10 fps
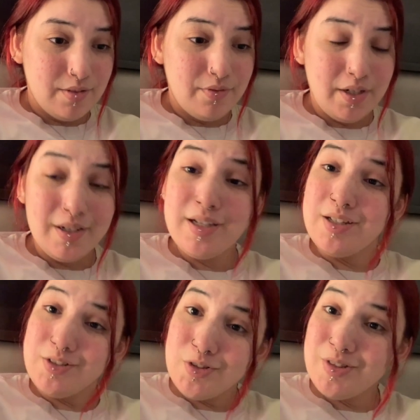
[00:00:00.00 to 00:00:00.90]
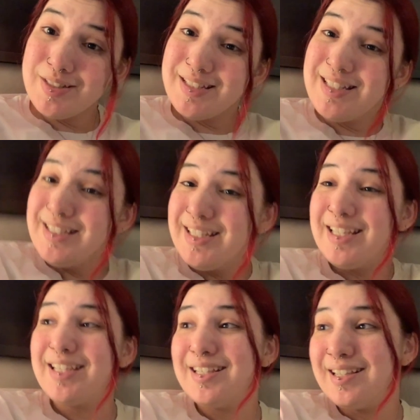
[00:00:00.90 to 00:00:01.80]
a very
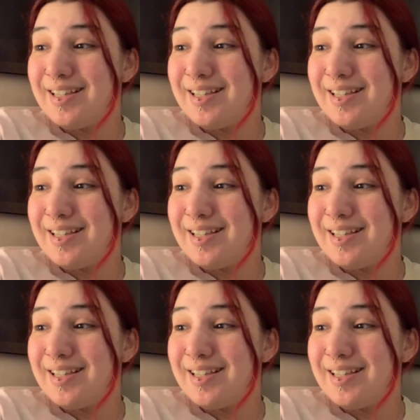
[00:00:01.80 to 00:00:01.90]
interesting,